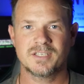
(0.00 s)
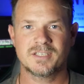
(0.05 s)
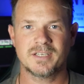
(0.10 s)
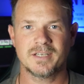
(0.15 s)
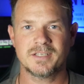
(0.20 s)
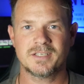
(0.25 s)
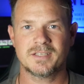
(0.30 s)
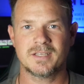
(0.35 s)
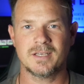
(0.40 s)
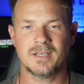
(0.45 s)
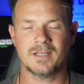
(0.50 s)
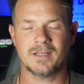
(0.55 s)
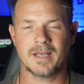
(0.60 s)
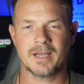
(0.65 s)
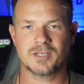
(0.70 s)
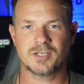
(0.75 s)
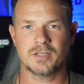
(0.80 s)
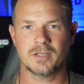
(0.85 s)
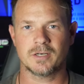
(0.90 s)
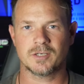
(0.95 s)
since the
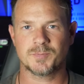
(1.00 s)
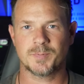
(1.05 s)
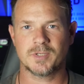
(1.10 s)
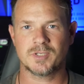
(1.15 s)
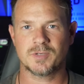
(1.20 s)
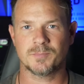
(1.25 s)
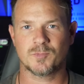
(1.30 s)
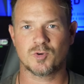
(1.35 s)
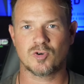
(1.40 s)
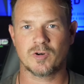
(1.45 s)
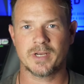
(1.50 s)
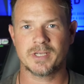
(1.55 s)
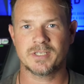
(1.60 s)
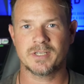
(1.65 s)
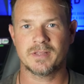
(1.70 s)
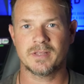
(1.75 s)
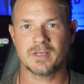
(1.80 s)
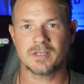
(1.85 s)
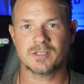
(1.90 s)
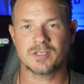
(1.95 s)
election, there's been some
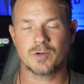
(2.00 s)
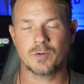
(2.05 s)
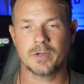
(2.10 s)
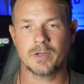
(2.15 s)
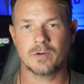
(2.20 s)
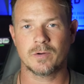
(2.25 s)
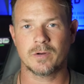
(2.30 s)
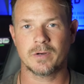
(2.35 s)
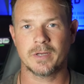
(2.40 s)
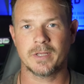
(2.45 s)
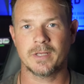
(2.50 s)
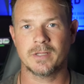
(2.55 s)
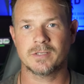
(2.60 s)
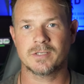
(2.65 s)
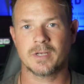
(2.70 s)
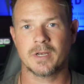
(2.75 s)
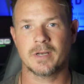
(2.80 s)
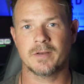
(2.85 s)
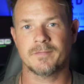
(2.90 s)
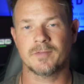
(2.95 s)
crazy things going on
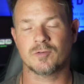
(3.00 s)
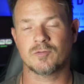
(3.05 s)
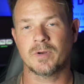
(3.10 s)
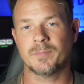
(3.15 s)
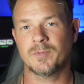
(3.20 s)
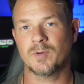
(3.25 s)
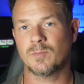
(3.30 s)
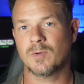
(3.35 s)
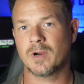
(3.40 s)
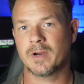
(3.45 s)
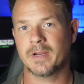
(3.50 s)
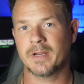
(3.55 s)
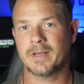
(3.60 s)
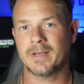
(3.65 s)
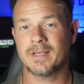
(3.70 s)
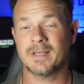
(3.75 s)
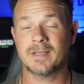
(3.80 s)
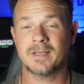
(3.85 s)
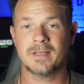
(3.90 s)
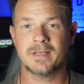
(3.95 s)
inside of the crypto
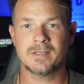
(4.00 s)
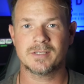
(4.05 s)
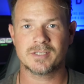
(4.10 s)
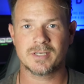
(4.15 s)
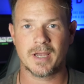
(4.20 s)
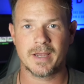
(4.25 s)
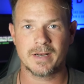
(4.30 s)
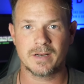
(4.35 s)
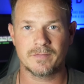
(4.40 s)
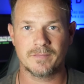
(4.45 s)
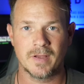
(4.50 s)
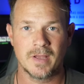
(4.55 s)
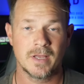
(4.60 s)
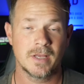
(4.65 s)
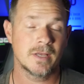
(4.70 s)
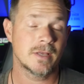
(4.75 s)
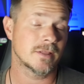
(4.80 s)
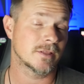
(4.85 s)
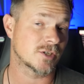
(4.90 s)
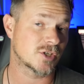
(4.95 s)
market and inside of
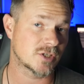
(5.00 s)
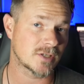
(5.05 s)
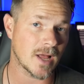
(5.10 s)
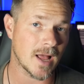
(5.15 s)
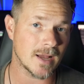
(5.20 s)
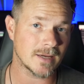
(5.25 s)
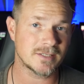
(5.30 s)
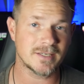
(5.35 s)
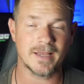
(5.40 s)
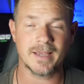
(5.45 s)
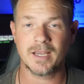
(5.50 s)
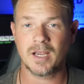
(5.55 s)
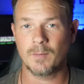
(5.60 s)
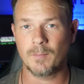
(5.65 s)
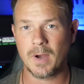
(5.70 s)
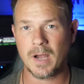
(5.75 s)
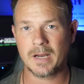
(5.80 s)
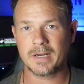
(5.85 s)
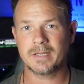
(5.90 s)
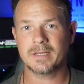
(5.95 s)
the stocks and
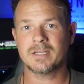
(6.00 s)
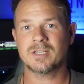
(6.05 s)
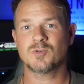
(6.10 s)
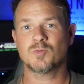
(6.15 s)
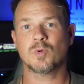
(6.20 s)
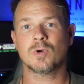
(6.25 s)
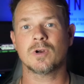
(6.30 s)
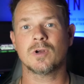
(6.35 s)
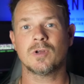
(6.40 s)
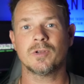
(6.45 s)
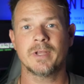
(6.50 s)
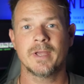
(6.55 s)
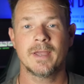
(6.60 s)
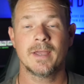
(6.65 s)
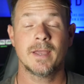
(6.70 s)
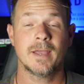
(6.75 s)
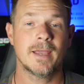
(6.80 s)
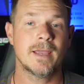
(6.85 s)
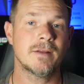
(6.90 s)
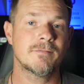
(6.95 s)
commodities world,
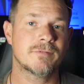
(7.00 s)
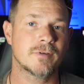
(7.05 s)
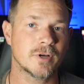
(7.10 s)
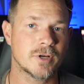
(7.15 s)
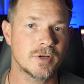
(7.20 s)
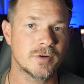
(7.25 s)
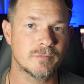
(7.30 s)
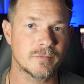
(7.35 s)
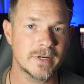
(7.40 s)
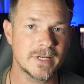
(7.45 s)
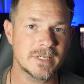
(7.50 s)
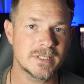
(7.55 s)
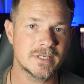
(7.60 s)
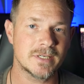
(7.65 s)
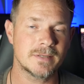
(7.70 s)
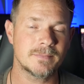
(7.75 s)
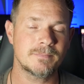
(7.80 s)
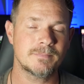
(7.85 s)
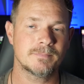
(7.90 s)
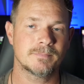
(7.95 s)
and for good
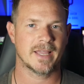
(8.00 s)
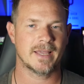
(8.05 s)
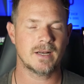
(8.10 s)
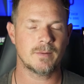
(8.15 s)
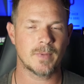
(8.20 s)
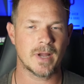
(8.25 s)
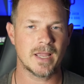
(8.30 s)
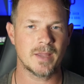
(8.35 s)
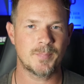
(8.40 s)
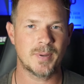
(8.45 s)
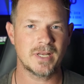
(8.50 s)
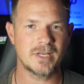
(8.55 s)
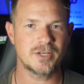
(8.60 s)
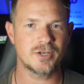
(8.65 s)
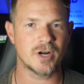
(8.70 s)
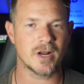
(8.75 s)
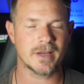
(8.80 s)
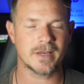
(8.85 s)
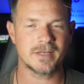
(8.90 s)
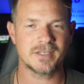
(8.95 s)
reason. And in my opinion,
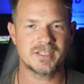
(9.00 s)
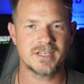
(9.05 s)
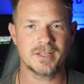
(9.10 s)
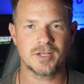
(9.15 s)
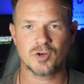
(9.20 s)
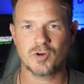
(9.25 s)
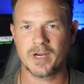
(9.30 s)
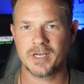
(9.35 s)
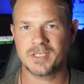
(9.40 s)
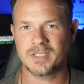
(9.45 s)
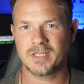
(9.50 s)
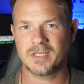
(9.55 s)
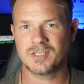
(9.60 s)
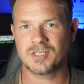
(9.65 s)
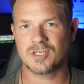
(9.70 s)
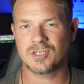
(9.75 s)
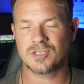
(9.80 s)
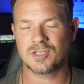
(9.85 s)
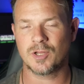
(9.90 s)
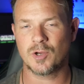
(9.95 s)
you're not going to see the craziness
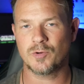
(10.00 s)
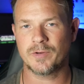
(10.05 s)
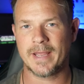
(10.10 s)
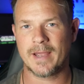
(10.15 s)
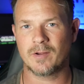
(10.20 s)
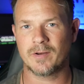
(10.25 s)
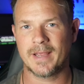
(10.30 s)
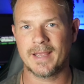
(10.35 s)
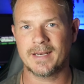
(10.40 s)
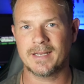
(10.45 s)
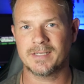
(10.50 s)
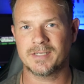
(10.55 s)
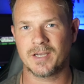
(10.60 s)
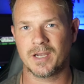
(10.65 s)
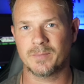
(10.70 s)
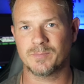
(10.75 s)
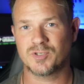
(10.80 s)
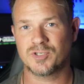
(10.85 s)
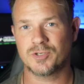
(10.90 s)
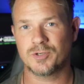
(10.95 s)
slow down
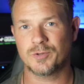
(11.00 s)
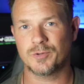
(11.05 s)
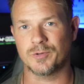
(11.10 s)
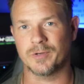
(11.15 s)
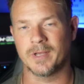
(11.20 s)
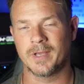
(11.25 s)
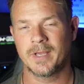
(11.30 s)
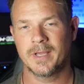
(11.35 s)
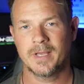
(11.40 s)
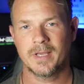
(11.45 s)
anytime soon.